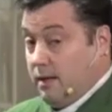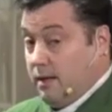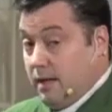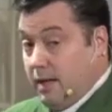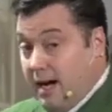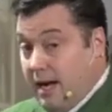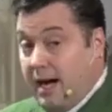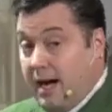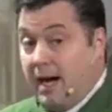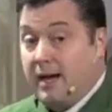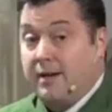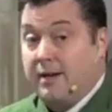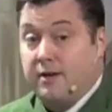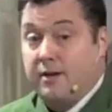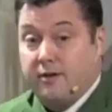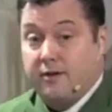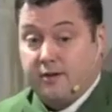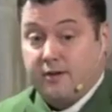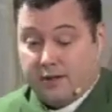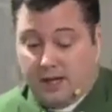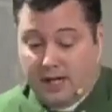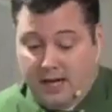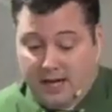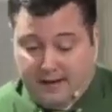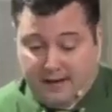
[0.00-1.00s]
honor
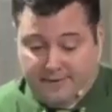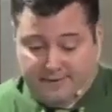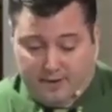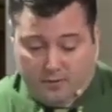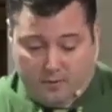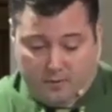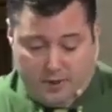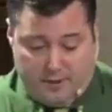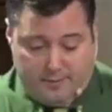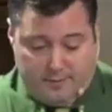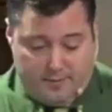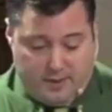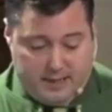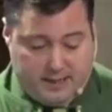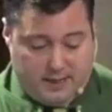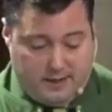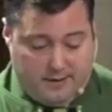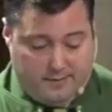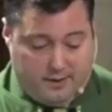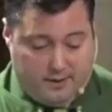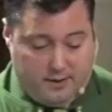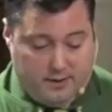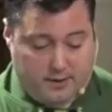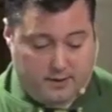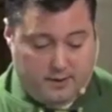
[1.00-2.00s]
the life that we've been
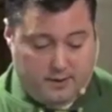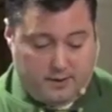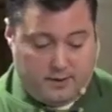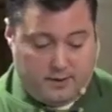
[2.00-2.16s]
given.